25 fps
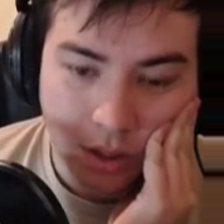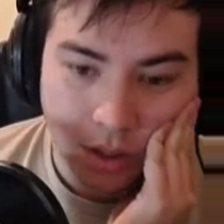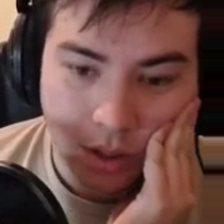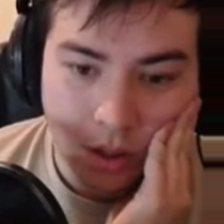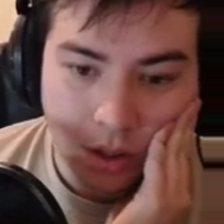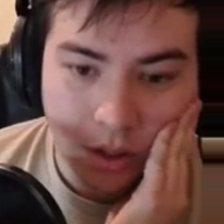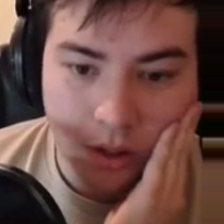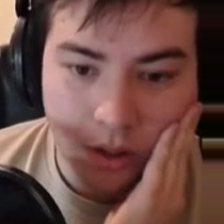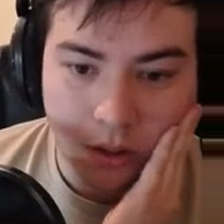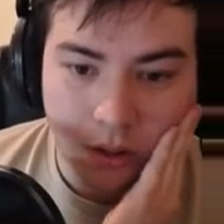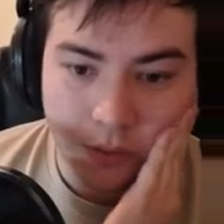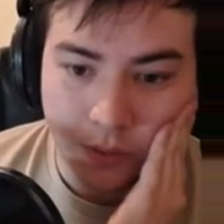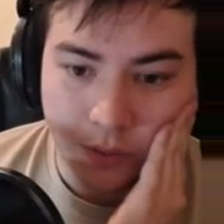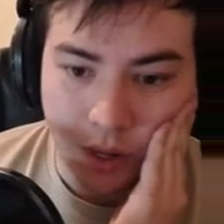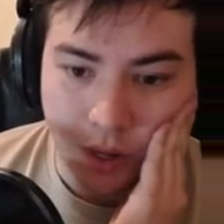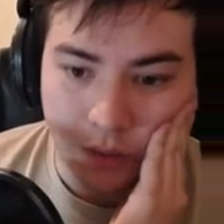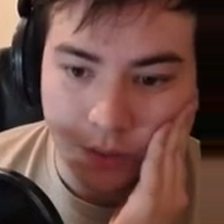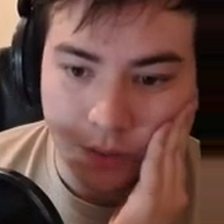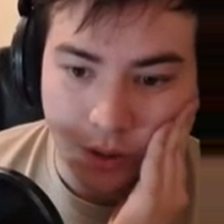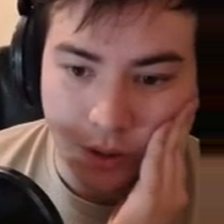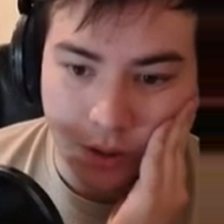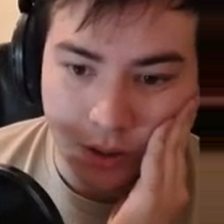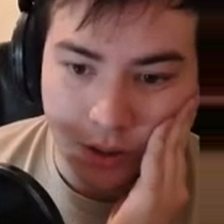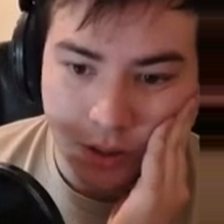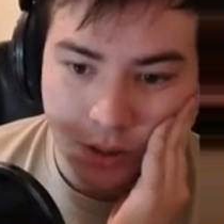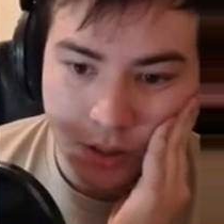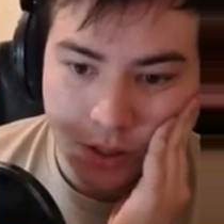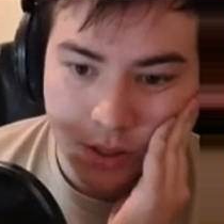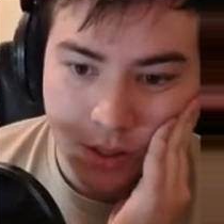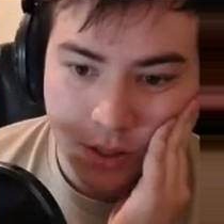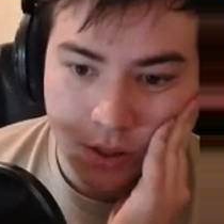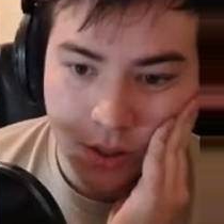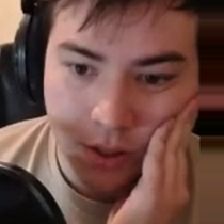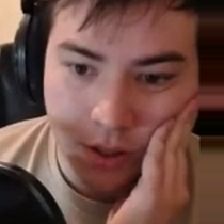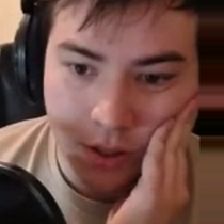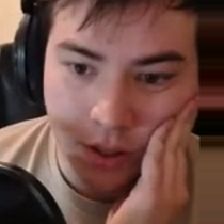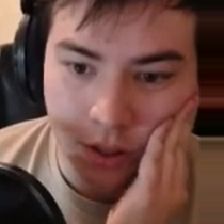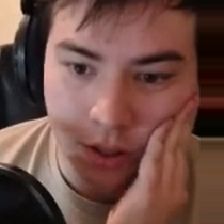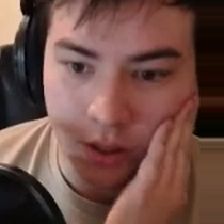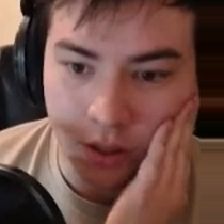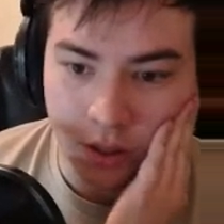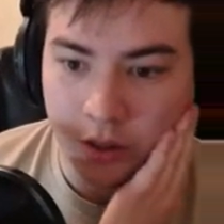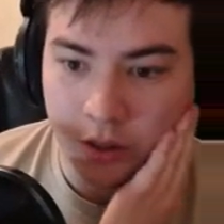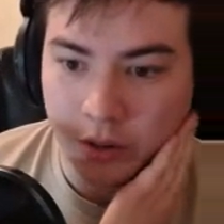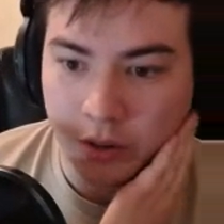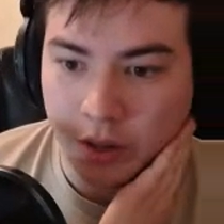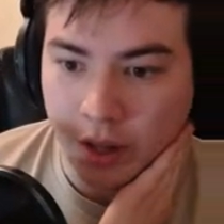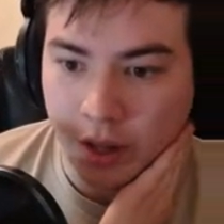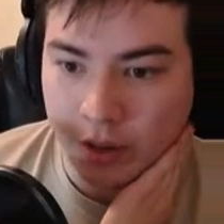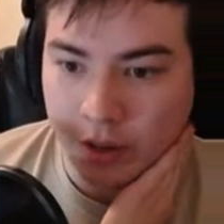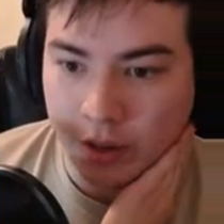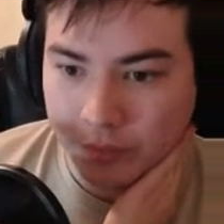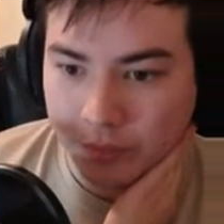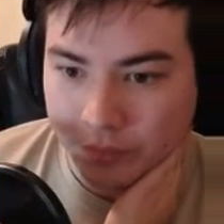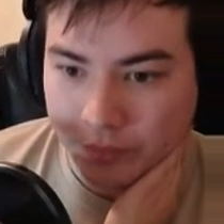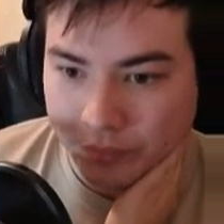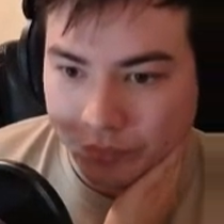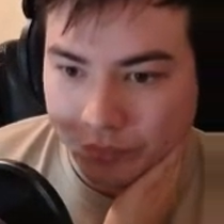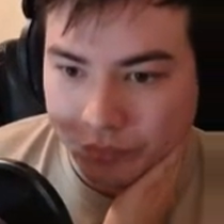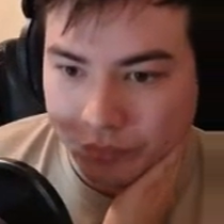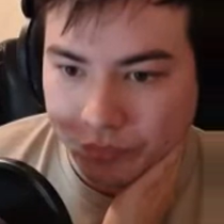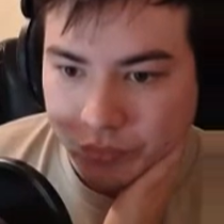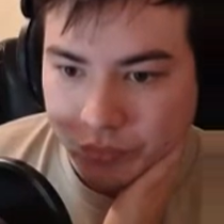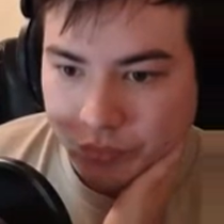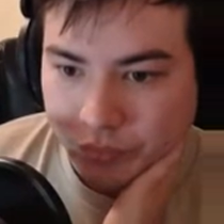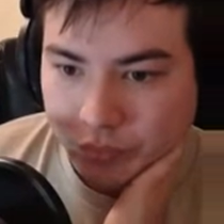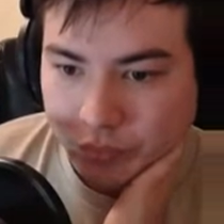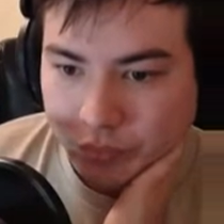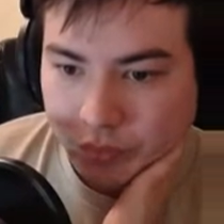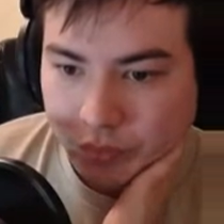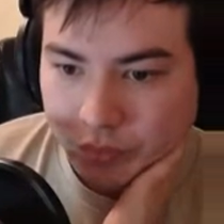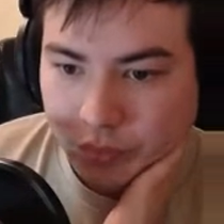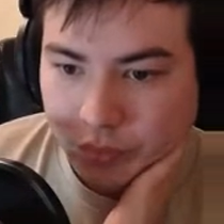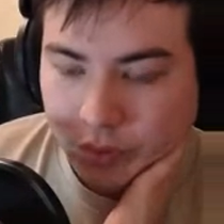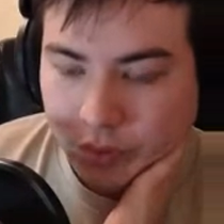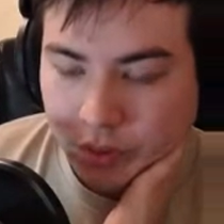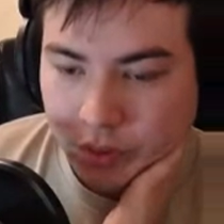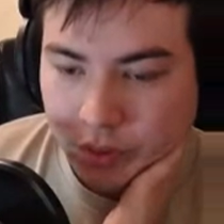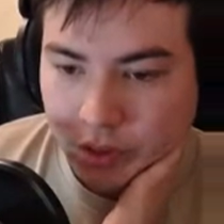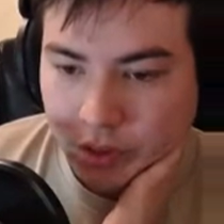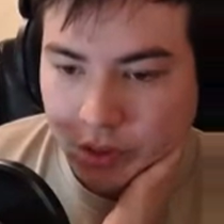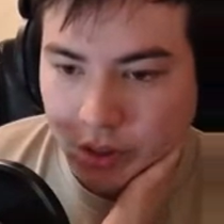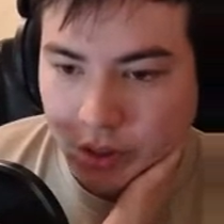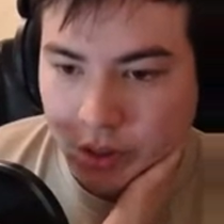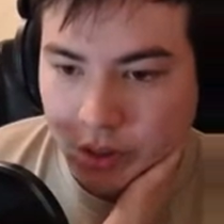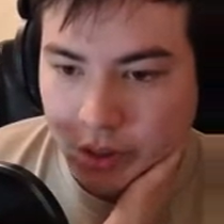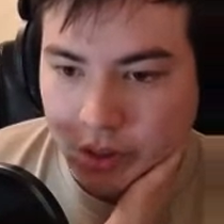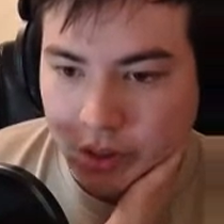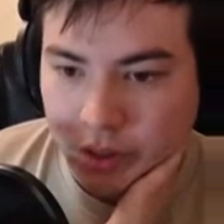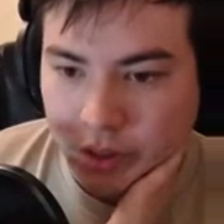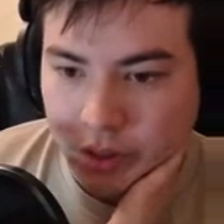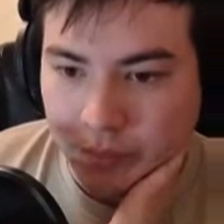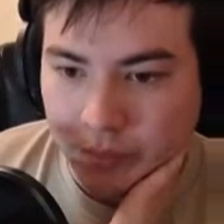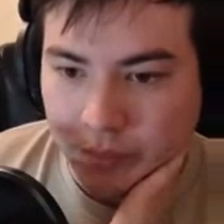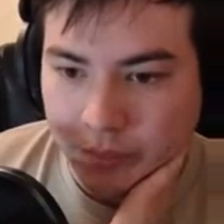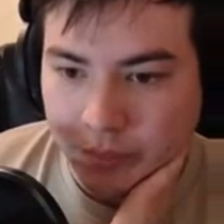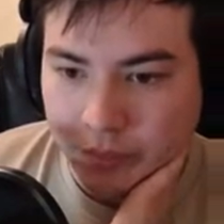this fanfare is. Either get Avine,